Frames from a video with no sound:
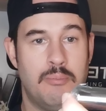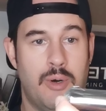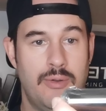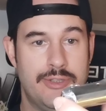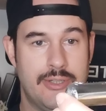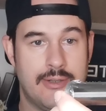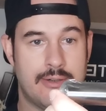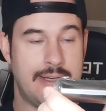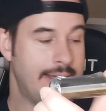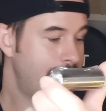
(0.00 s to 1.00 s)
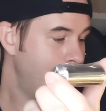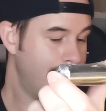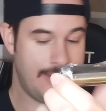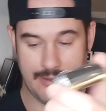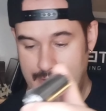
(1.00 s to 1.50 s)
bolt
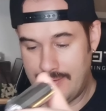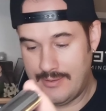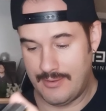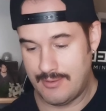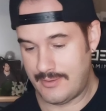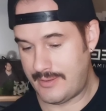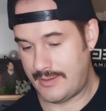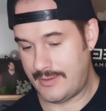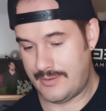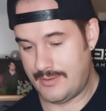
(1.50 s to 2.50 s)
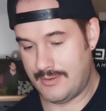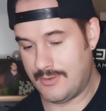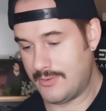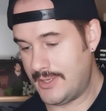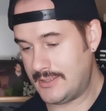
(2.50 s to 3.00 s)
connecting the
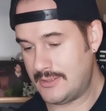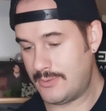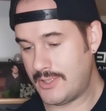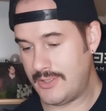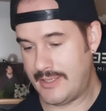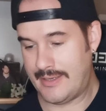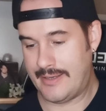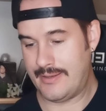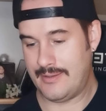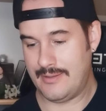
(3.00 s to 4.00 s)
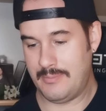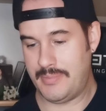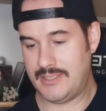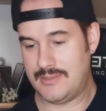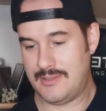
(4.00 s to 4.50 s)
connection rod and the
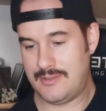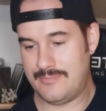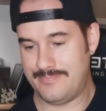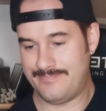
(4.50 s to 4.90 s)
piston,